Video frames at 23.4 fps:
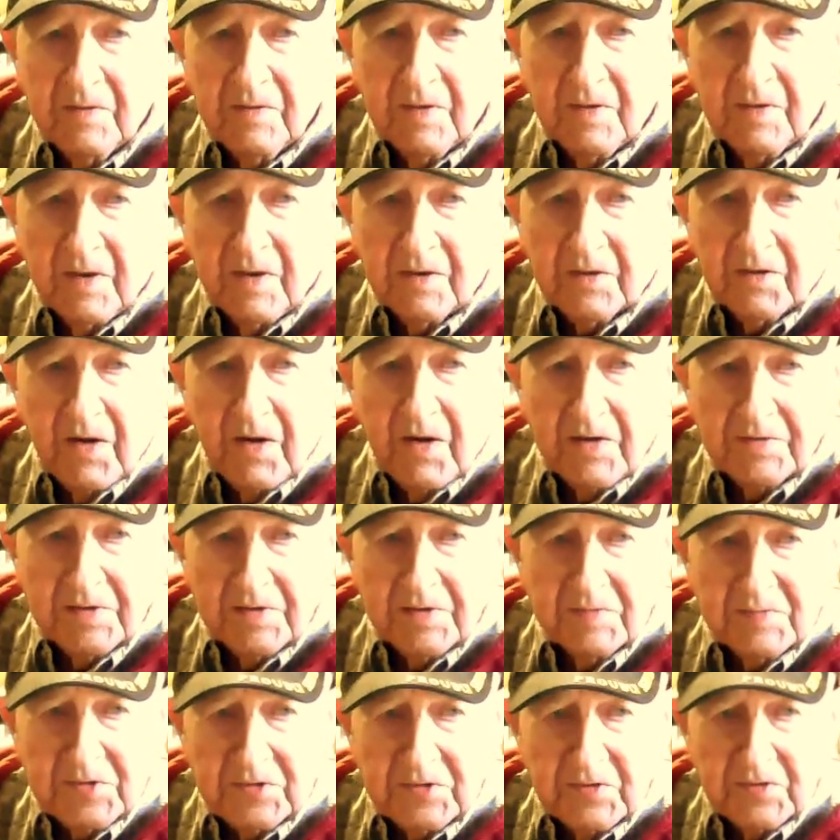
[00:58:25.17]
our ground
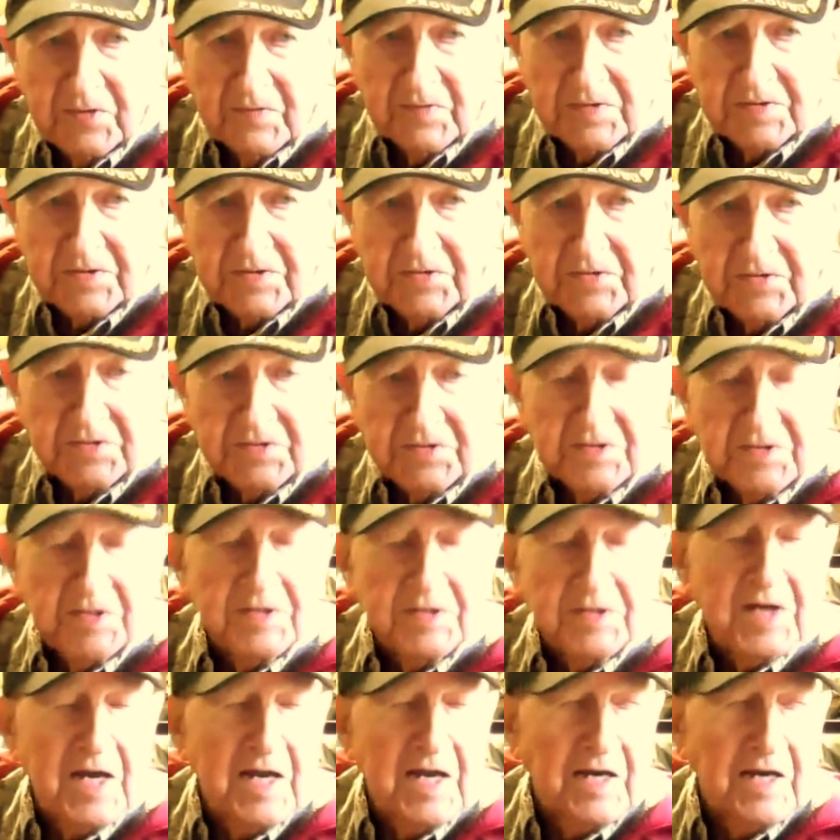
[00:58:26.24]
observers use the
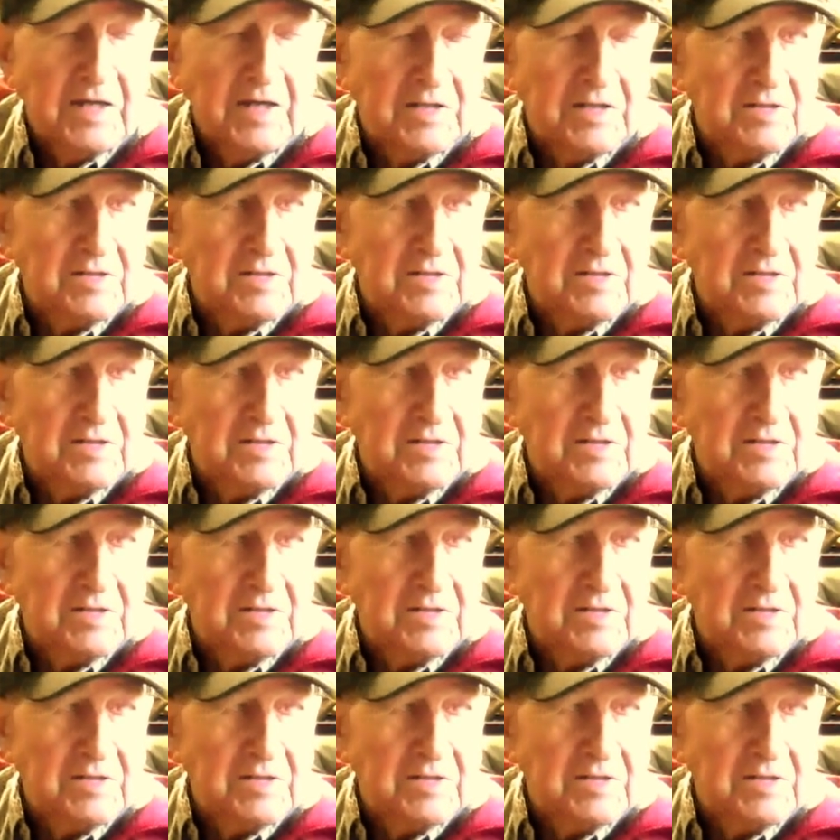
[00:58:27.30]
tanks